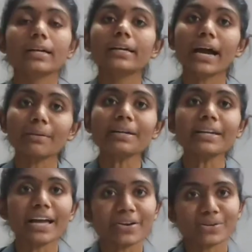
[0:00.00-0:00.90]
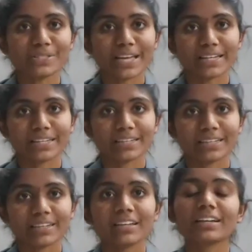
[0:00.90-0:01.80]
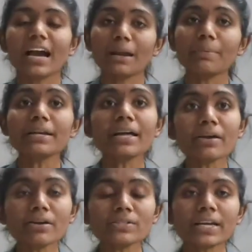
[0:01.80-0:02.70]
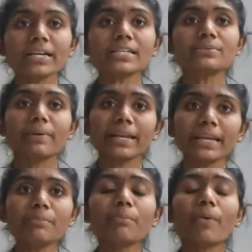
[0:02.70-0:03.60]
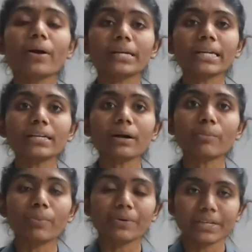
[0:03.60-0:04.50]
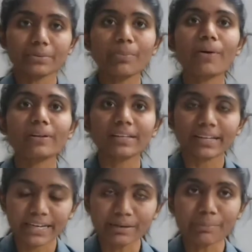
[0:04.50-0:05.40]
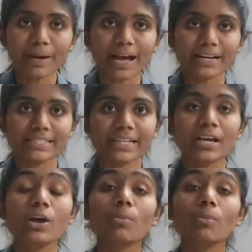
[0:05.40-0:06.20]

Carbon dioxide. Carbon dioxide is very important component for the green plants